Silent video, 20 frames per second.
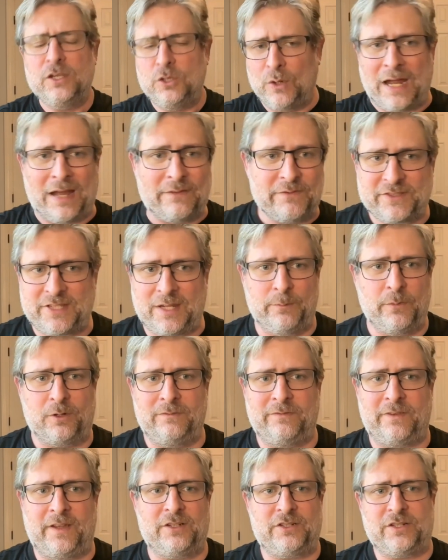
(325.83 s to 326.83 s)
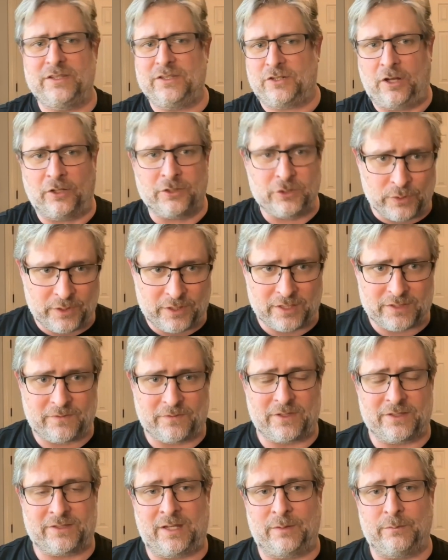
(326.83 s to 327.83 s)
You have the same motivations. You're all doing this
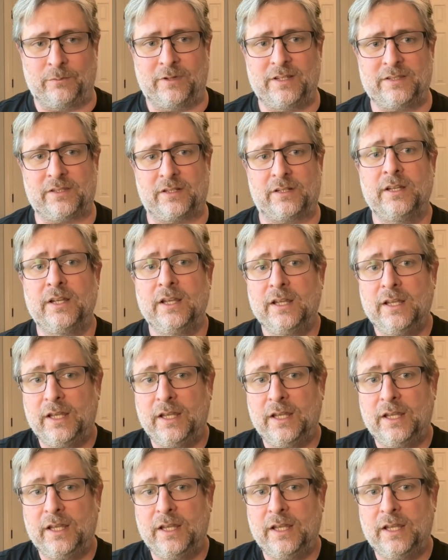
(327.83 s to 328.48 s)
for the same reason.